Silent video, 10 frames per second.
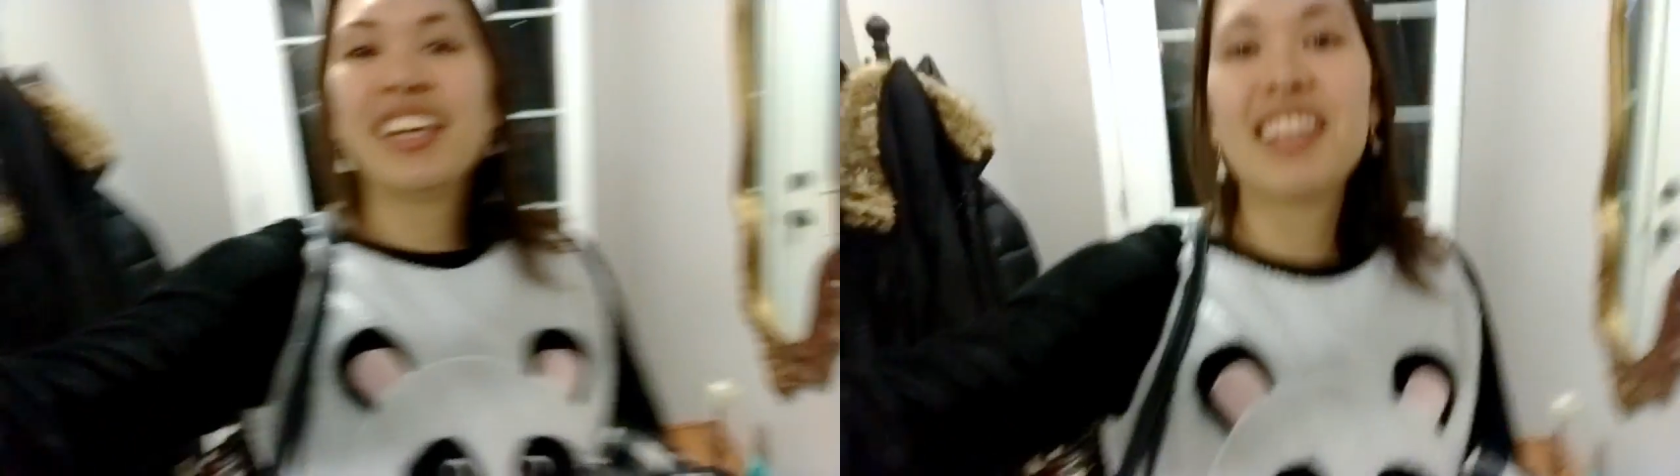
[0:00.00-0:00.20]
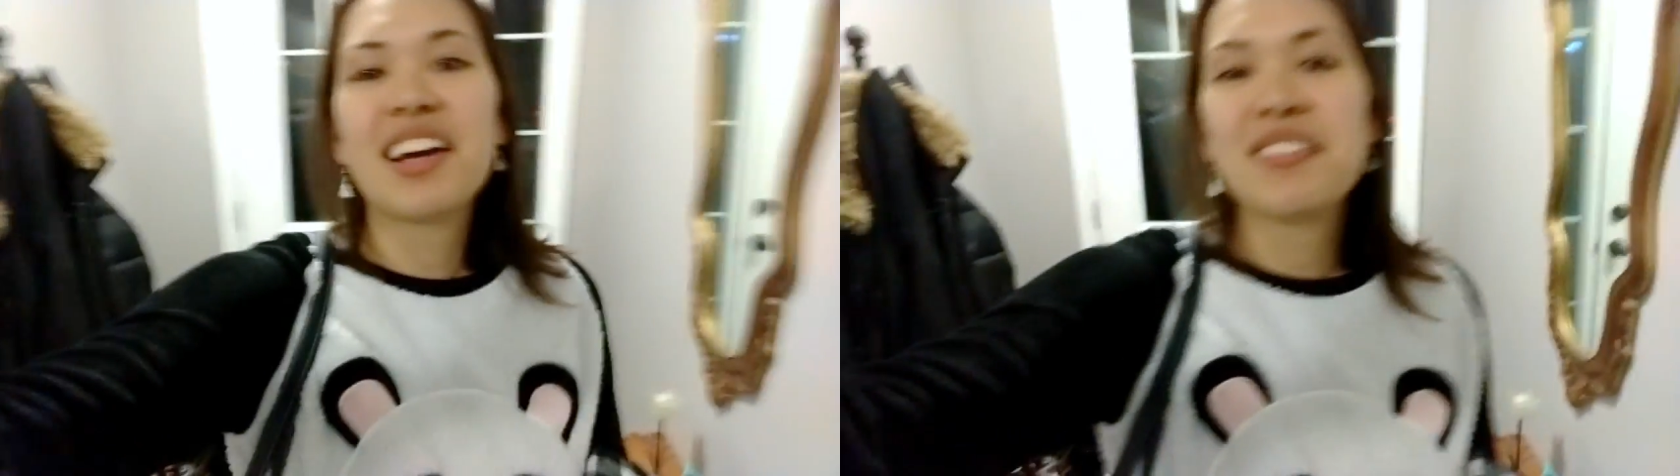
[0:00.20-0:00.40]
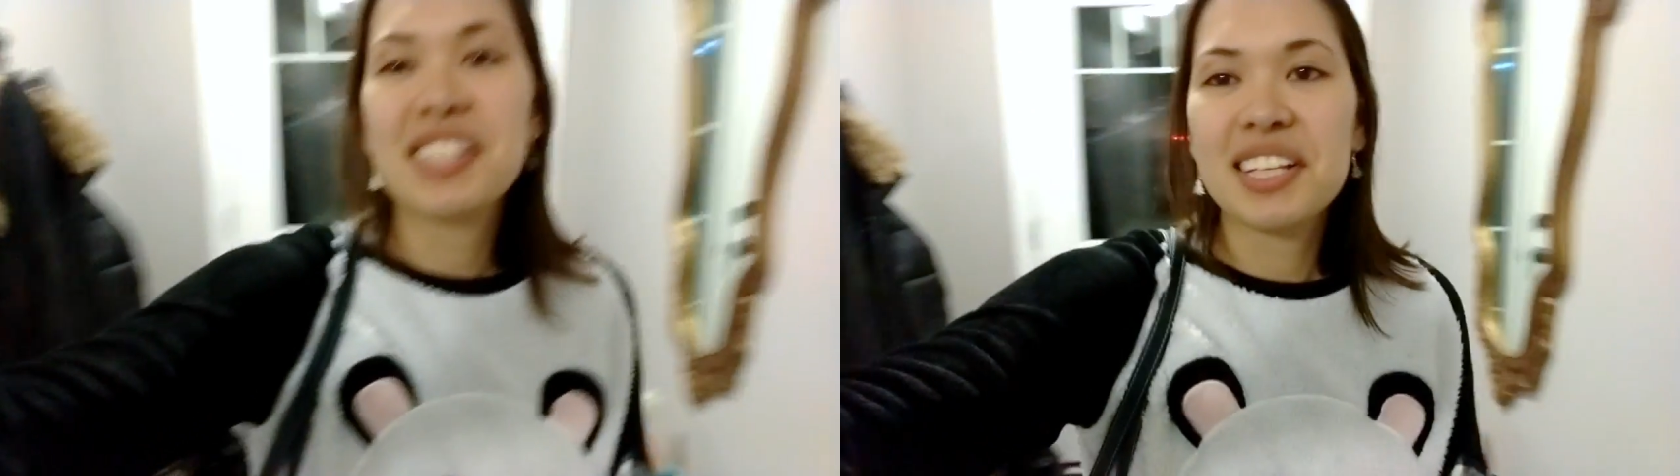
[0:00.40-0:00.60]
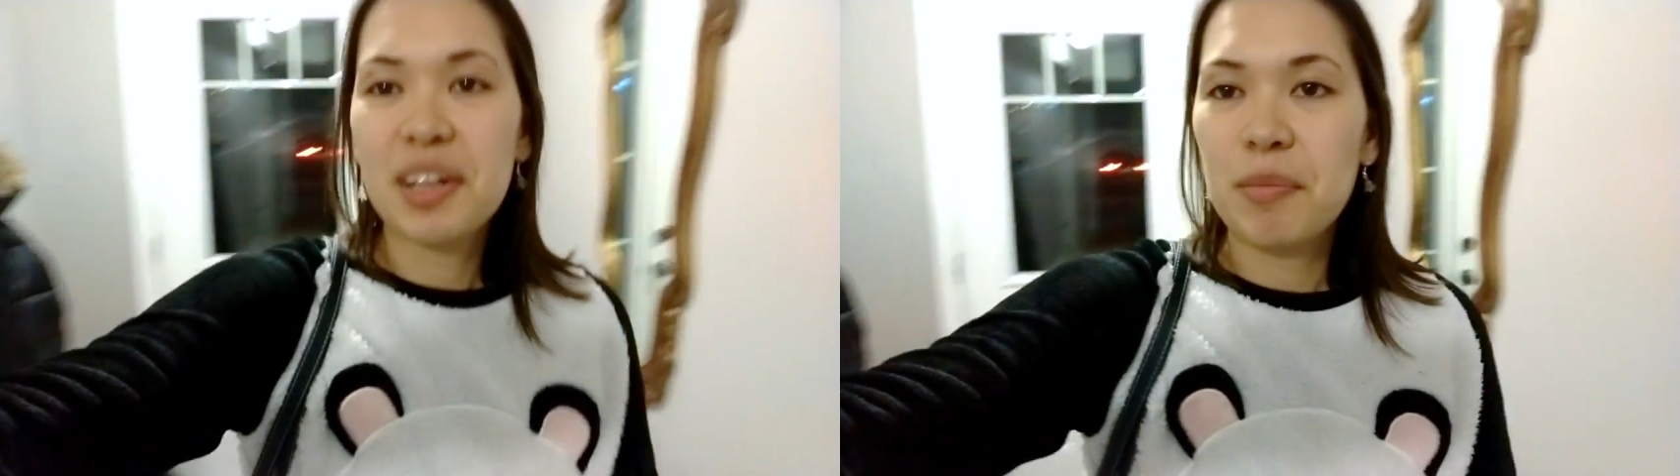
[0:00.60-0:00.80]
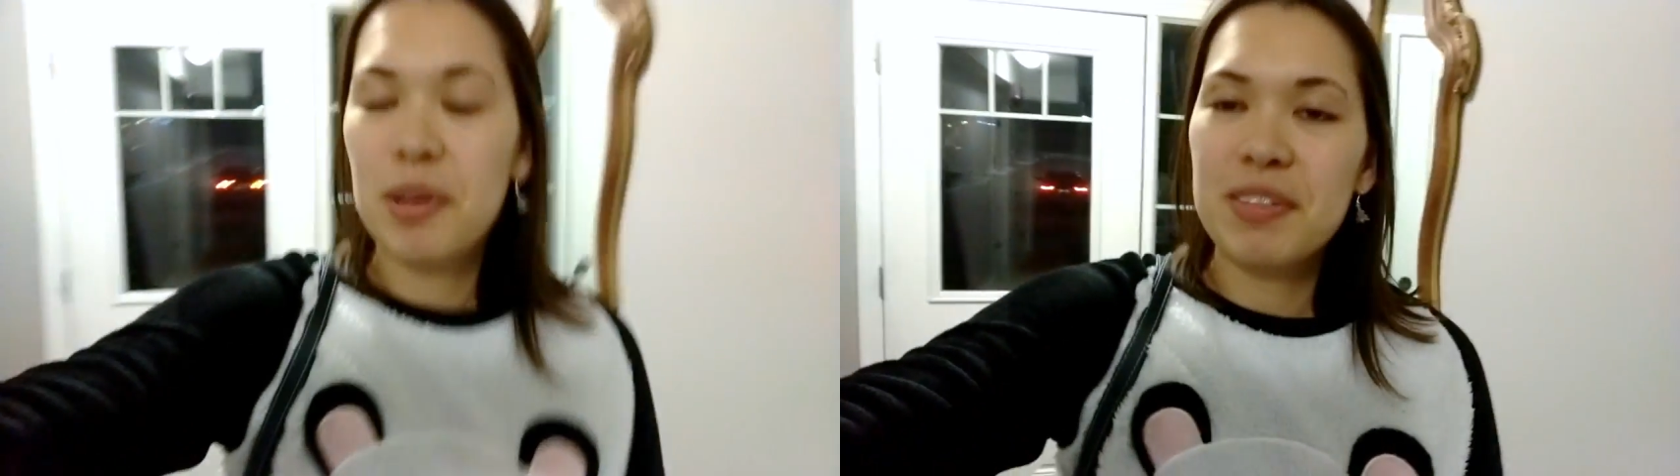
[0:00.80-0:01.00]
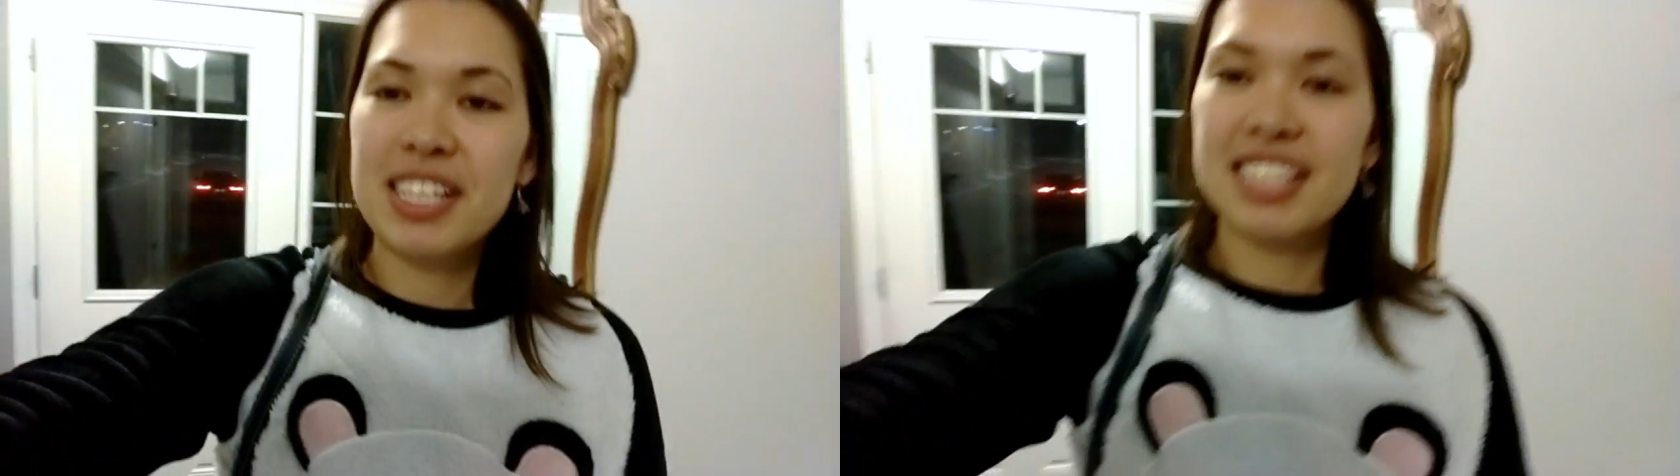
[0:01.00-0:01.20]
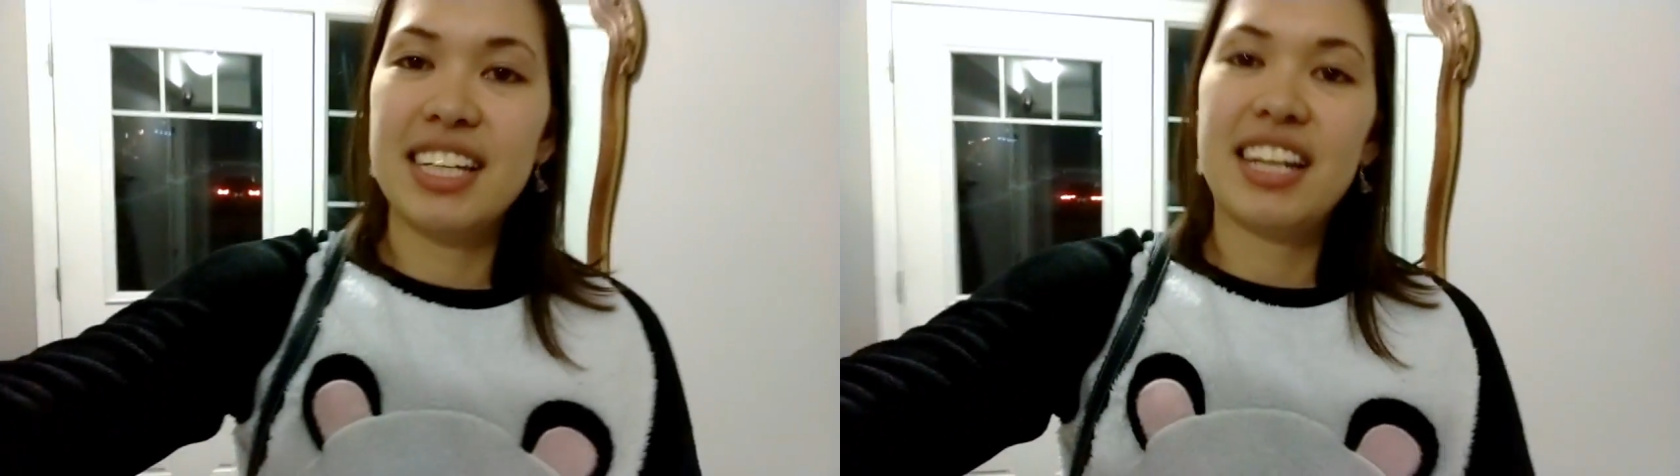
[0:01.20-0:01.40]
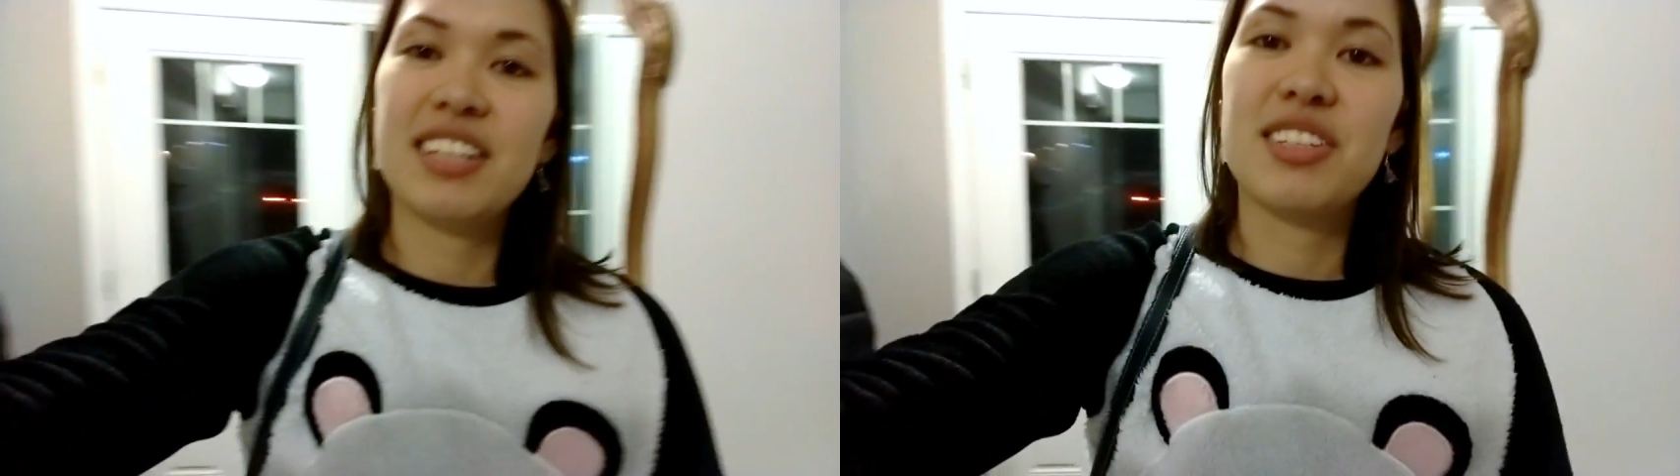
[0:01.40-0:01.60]
He thought it was a little bit
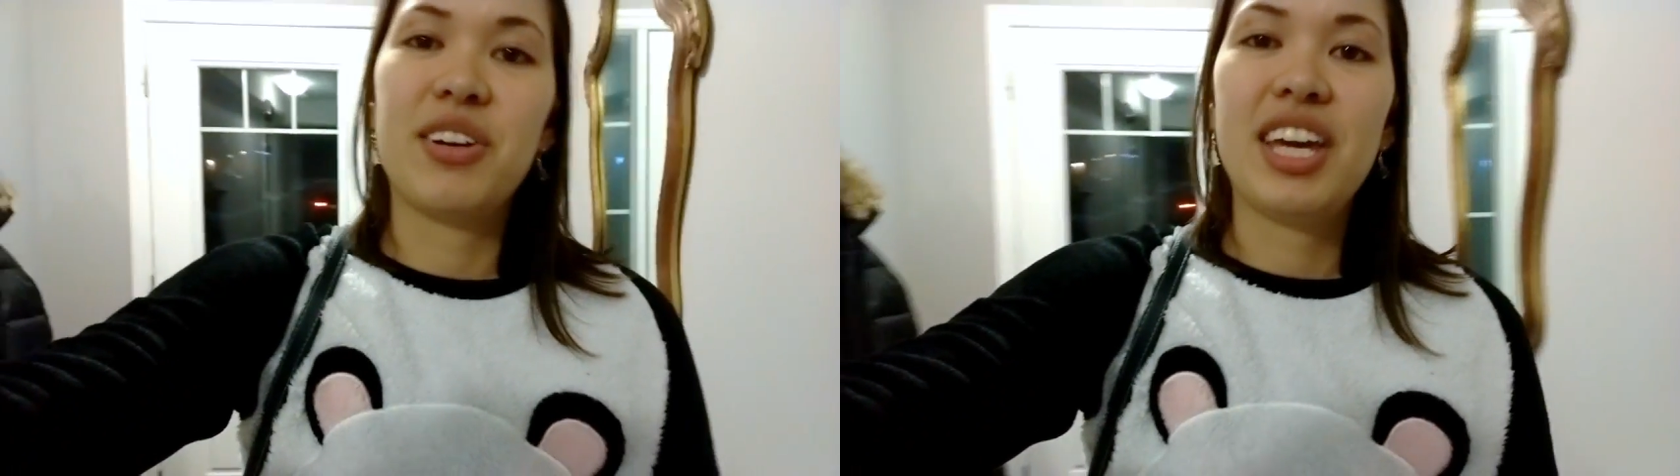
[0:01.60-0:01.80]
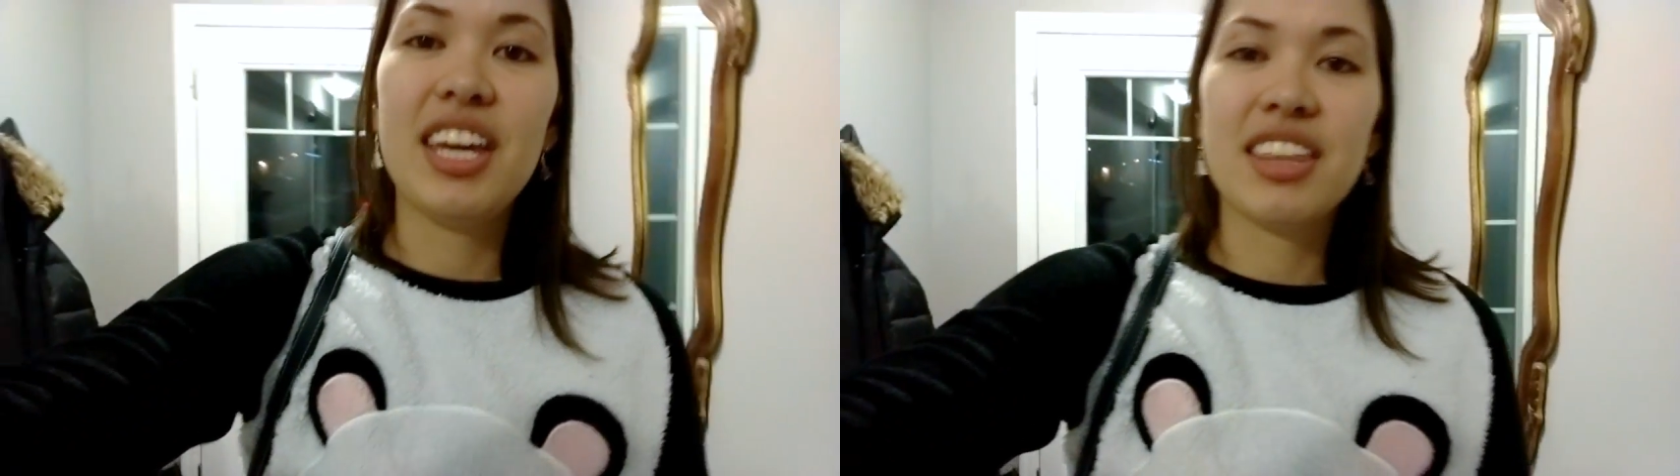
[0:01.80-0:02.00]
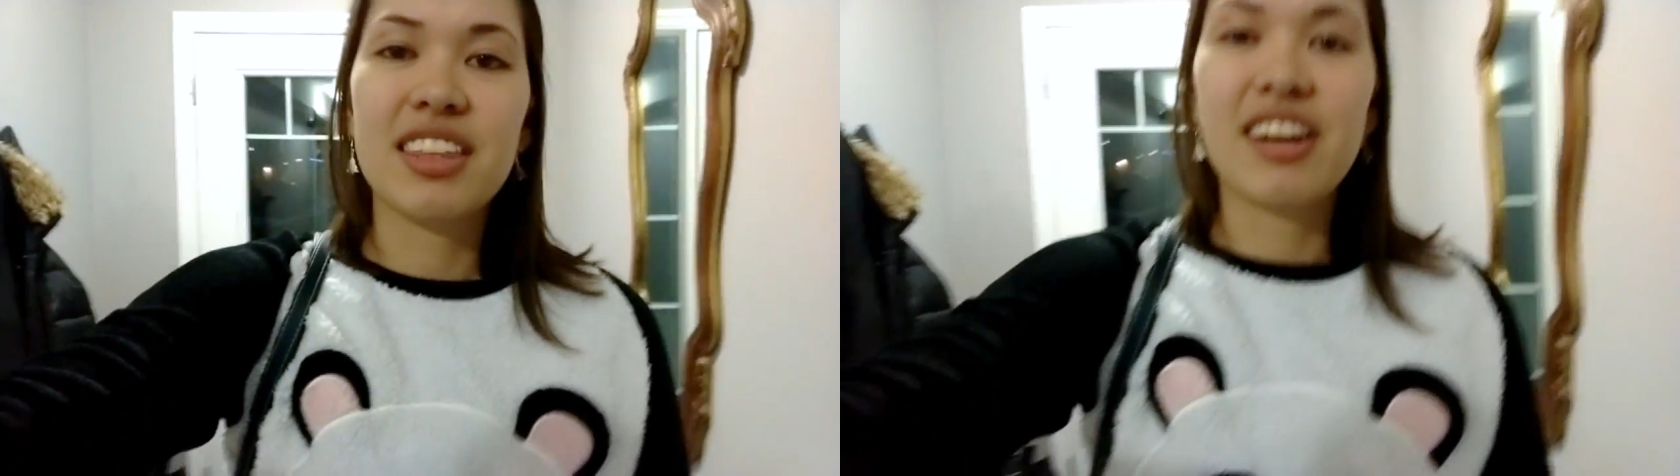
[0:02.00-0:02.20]
misleading, so he